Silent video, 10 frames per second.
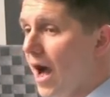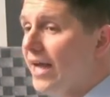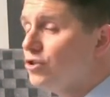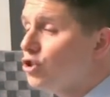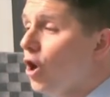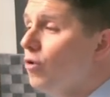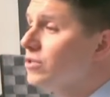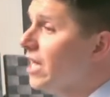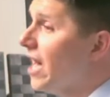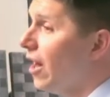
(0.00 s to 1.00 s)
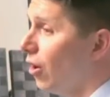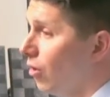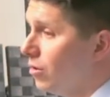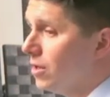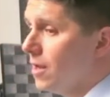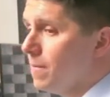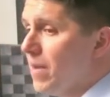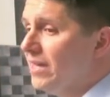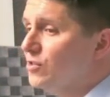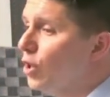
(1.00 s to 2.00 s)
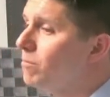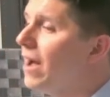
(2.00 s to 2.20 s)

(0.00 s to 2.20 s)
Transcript: I chose hell based on